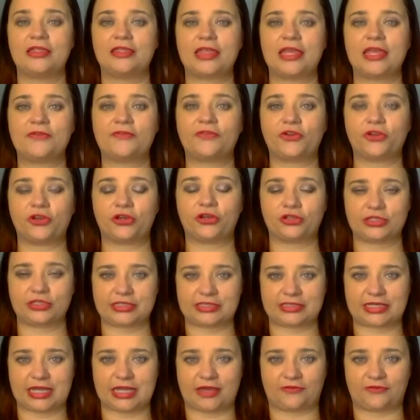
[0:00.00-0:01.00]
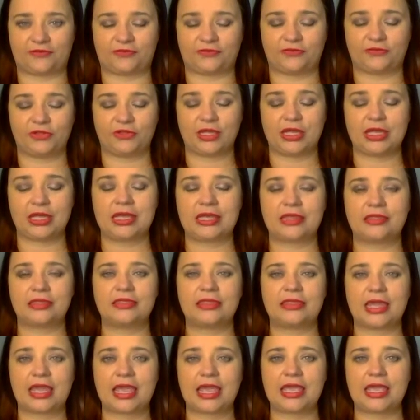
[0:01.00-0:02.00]
They've heard stuff.
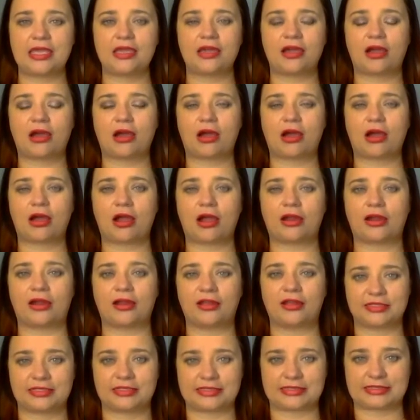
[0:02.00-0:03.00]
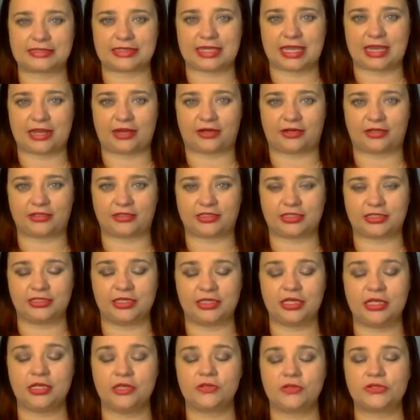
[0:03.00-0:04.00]
They are scared.
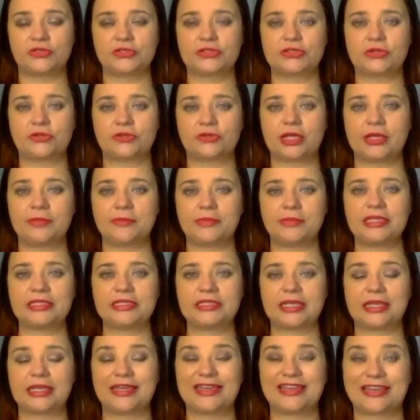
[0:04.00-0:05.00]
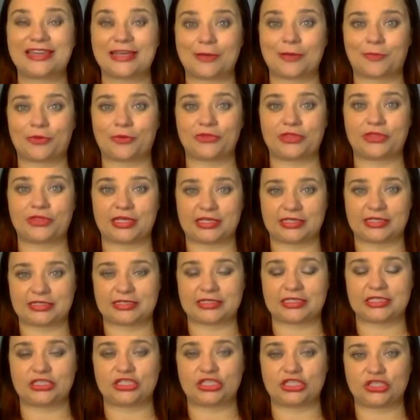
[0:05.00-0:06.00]
So let me tell you a couple things
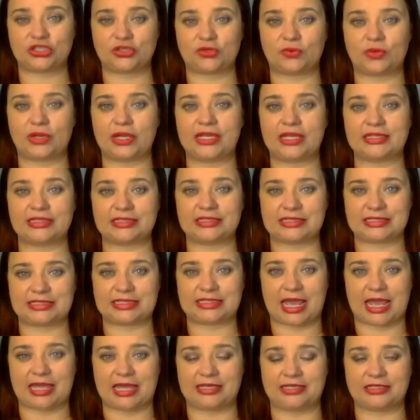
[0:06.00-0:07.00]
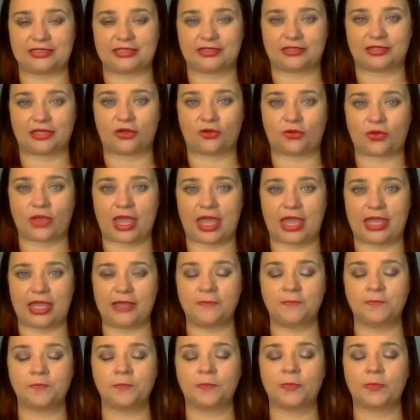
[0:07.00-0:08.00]
to do instead,
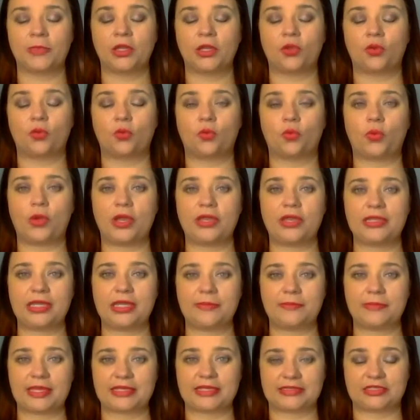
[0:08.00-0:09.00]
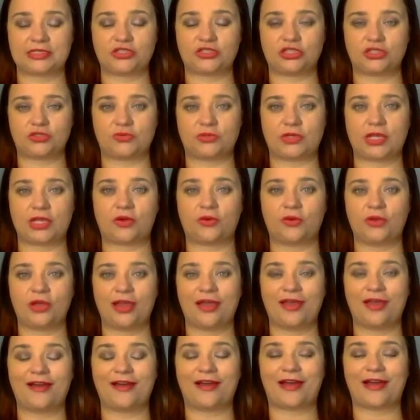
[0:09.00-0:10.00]
okay? When they message you, now
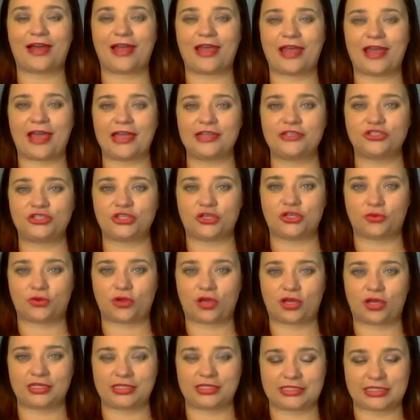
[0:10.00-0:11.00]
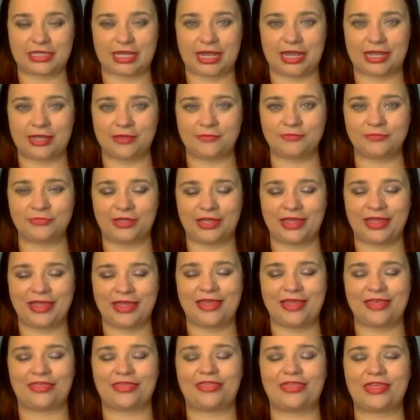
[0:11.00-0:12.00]
I joke all the time
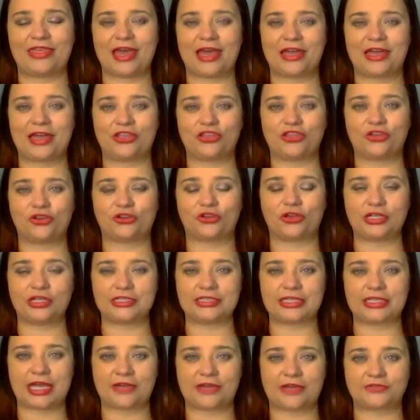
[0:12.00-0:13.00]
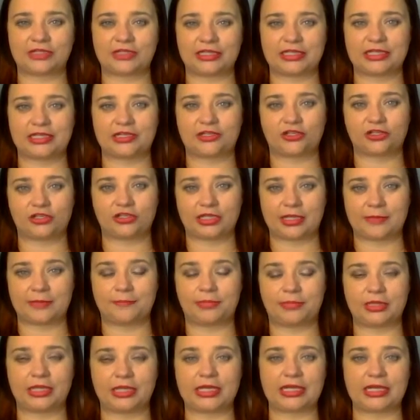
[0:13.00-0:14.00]
that you're going to have to literally
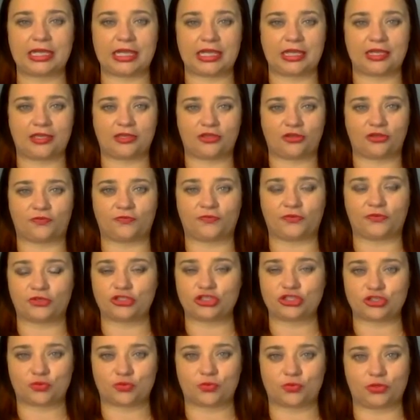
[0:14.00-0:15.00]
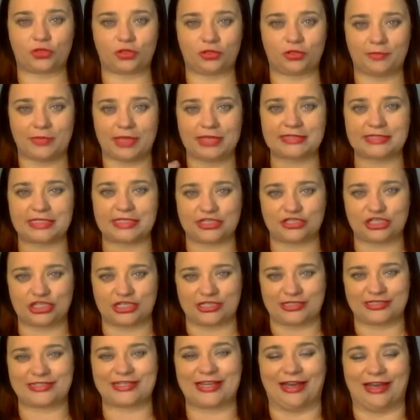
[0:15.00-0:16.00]
bloody your virtual
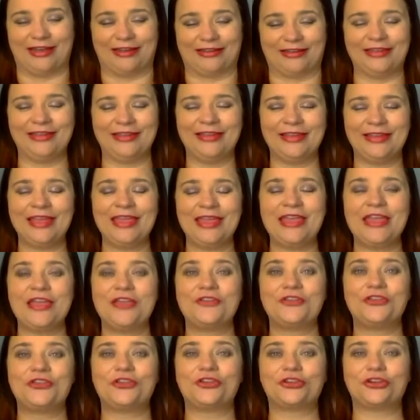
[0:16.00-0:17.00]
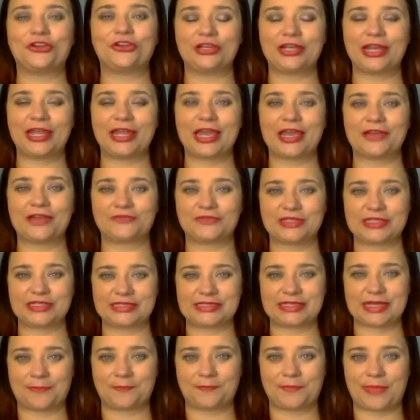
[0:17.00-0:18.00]
messaging tongue. You're going to have to
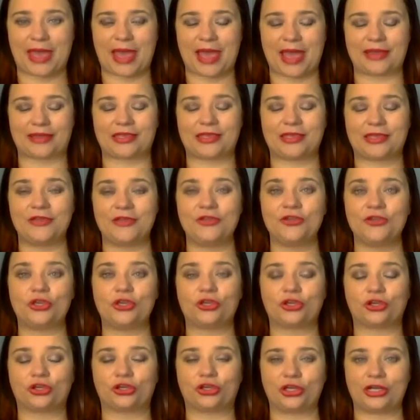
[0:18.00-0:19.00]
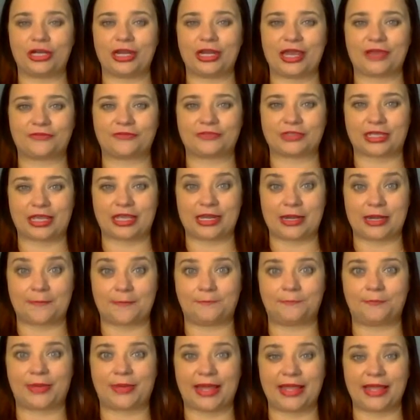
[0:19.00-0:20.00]
step back. You're going to have to kind
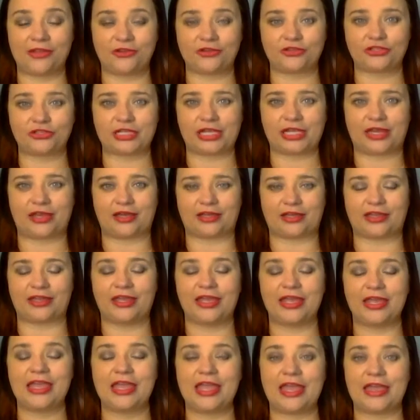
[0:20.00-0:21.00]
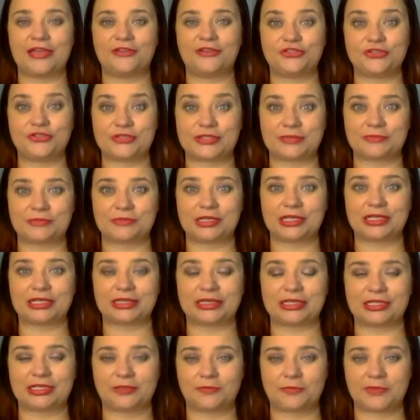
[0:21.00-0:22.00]
of bite your tongue and do something a
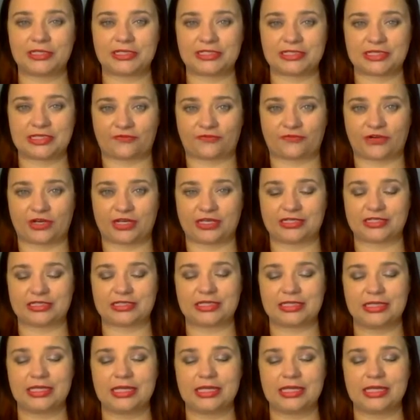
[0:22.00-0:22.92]
little bit different,